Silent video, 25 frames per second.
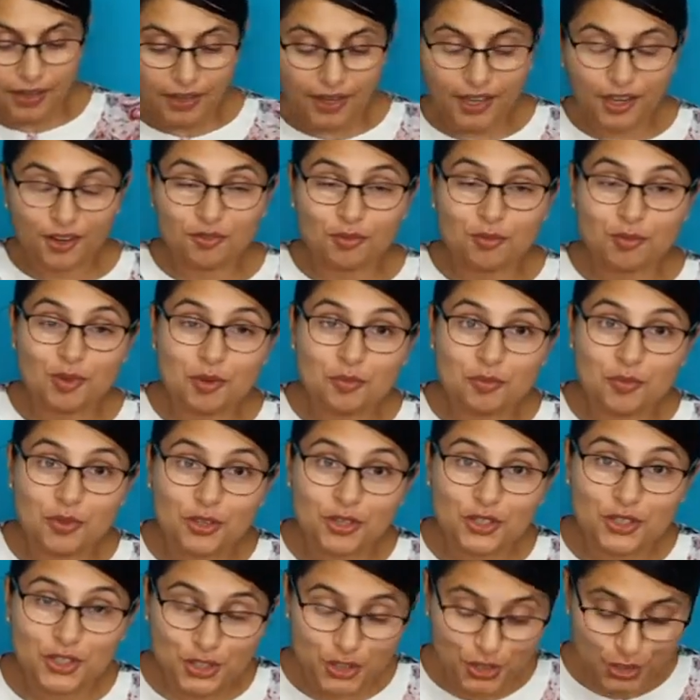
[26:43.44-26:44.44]
And remember,
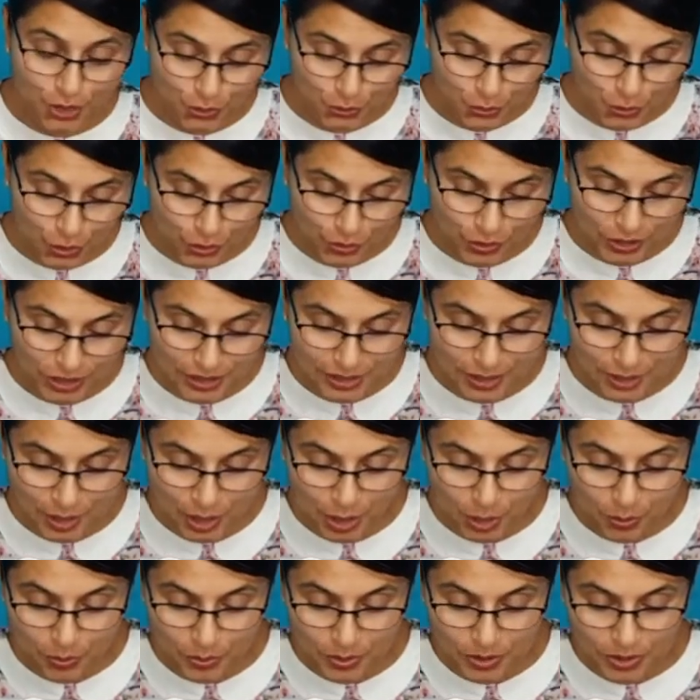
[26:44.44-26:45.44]
the shoulder is
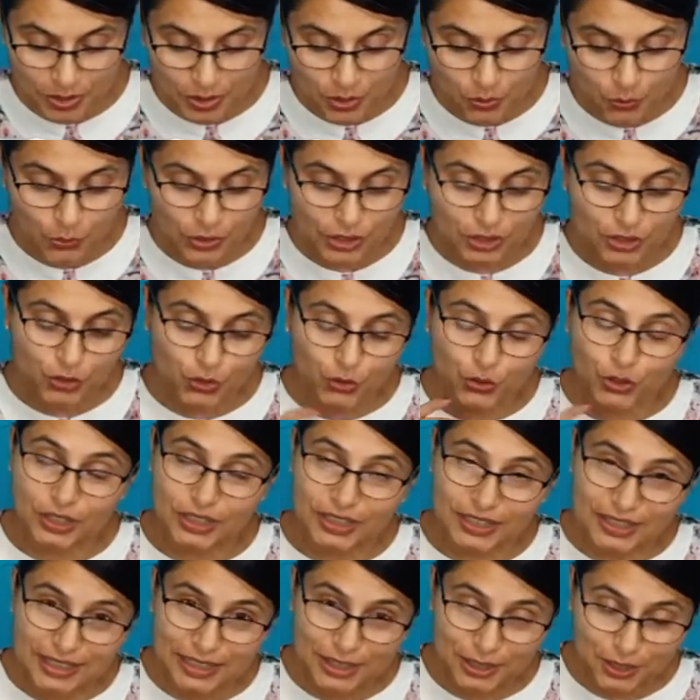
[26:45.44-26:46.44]
slopey, so when you're
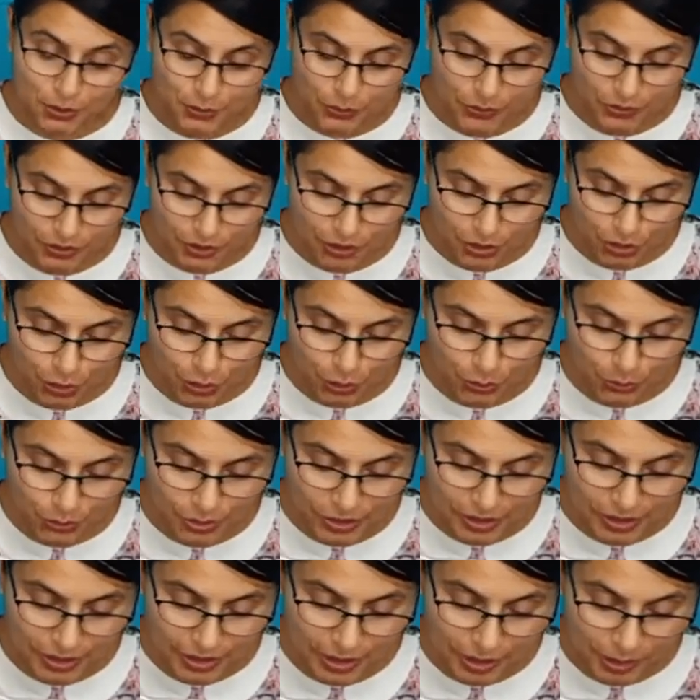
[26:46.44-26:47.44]
continuing the shoulder
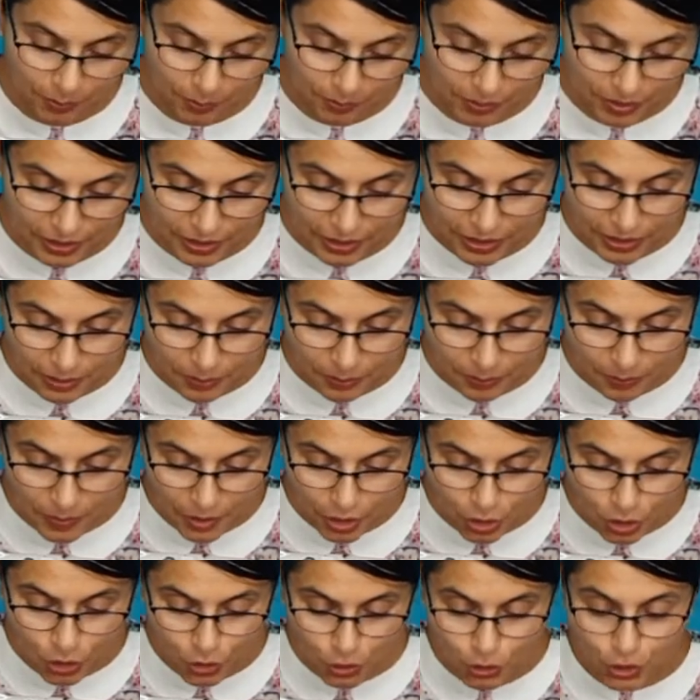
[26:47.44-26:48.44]
seam,
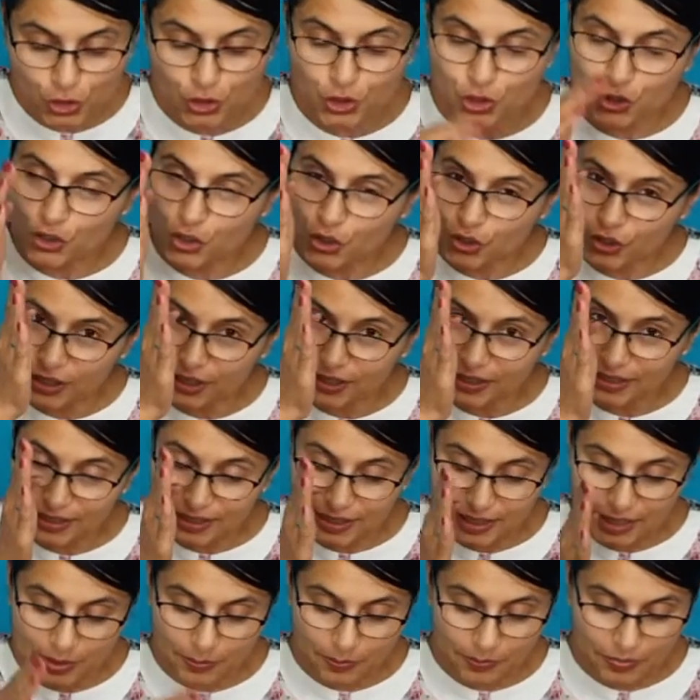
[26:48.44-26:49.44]
make sure you try and
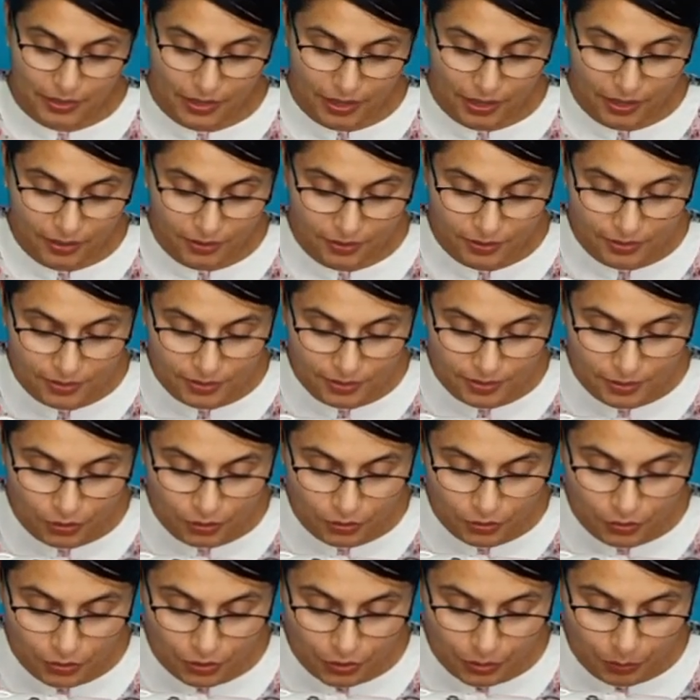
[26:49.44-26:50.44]
keep that
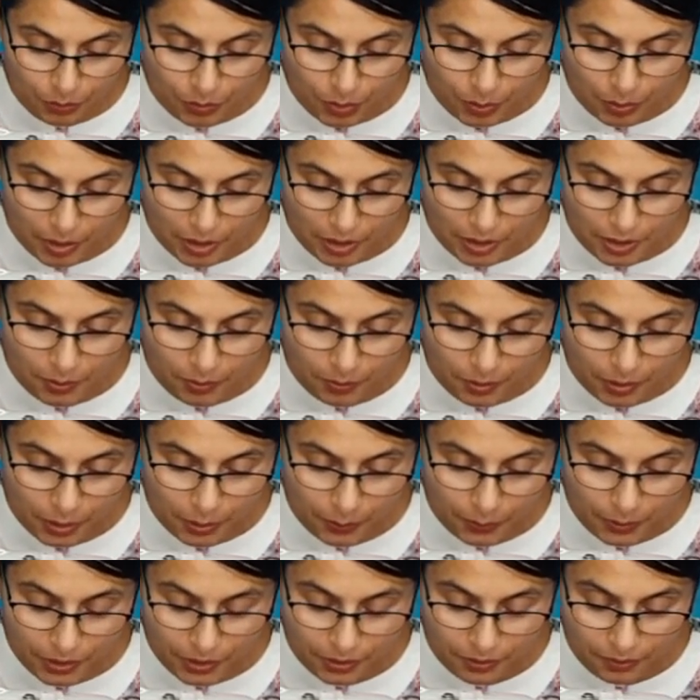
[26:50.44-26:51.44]
momentum
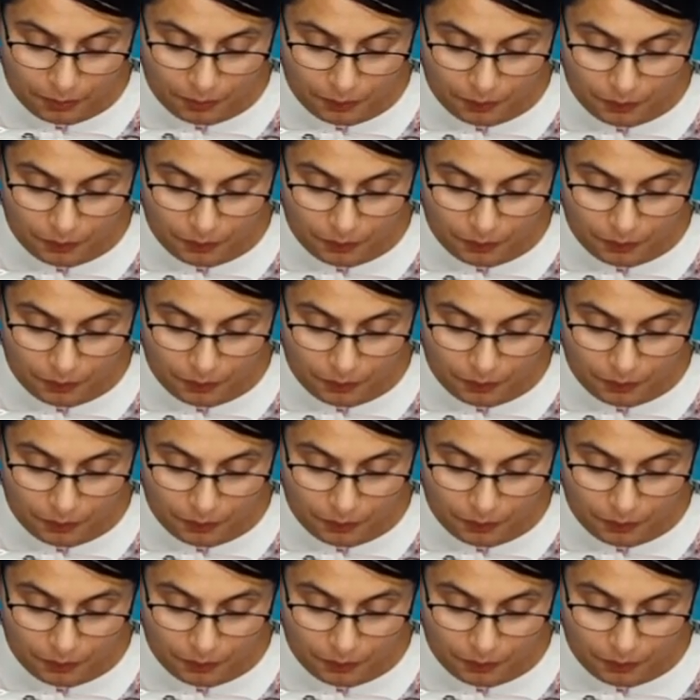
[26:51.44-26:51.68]
going.